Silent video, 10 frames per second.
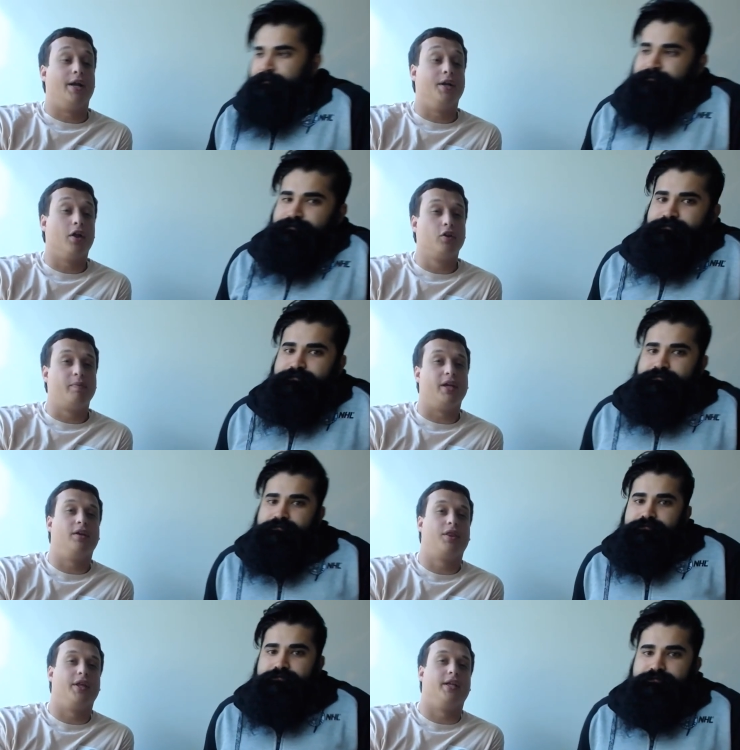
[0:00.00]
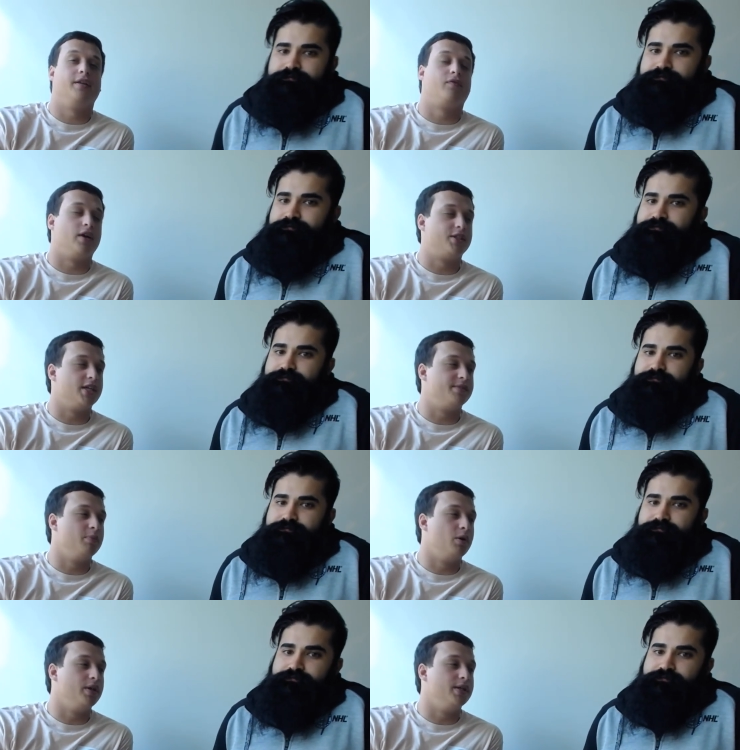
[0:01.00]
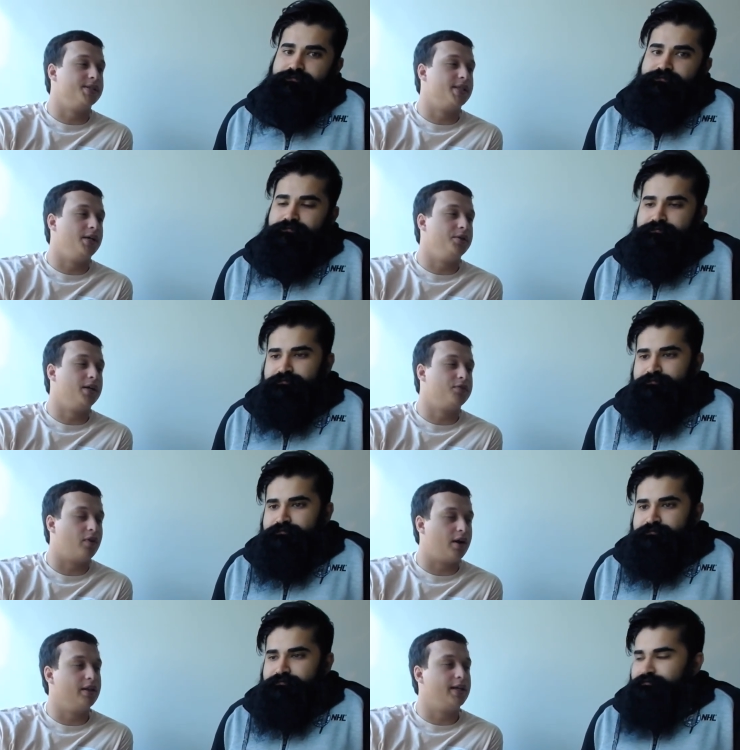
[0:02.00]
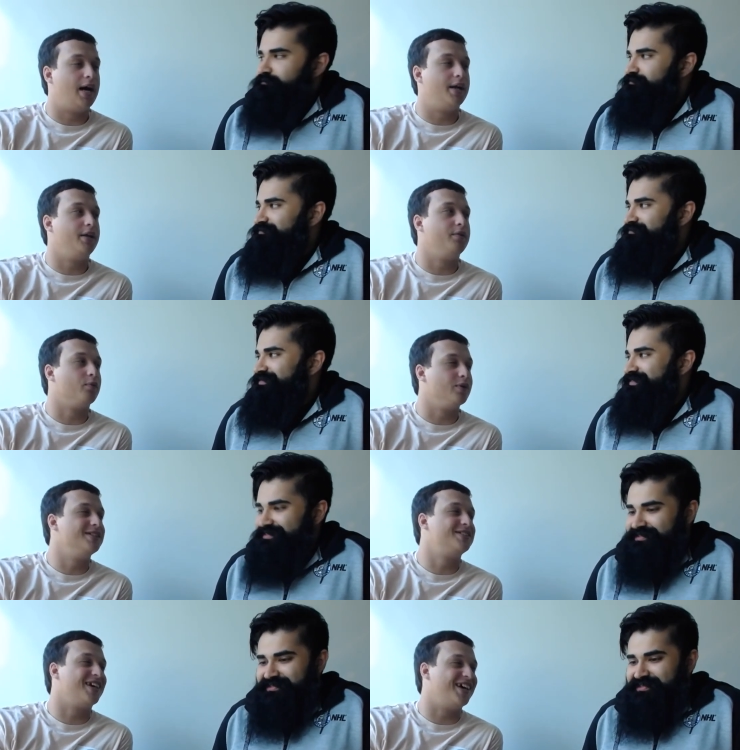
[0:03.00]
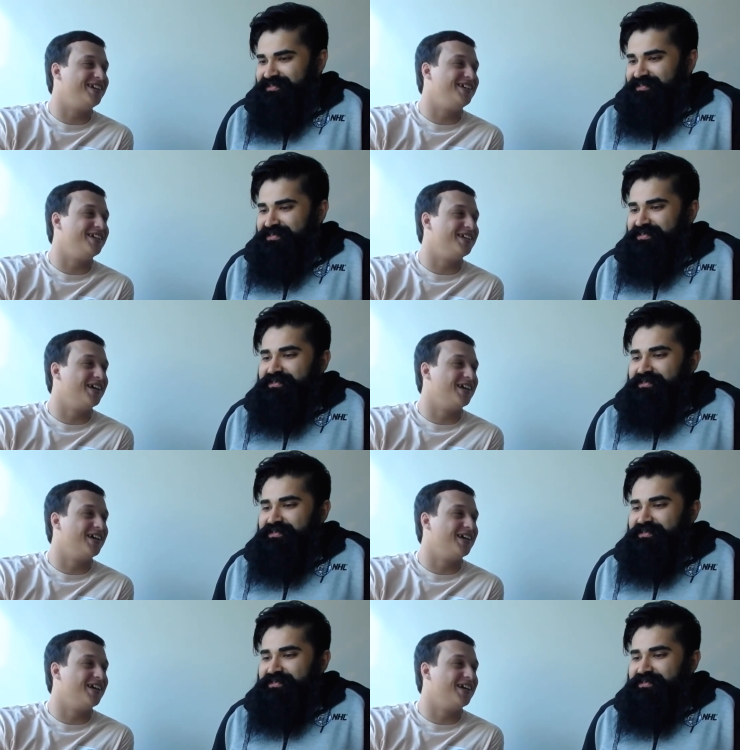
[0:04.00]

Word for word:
Speaker 1: another big thing to franchise mode is that you guys finally got in re-signing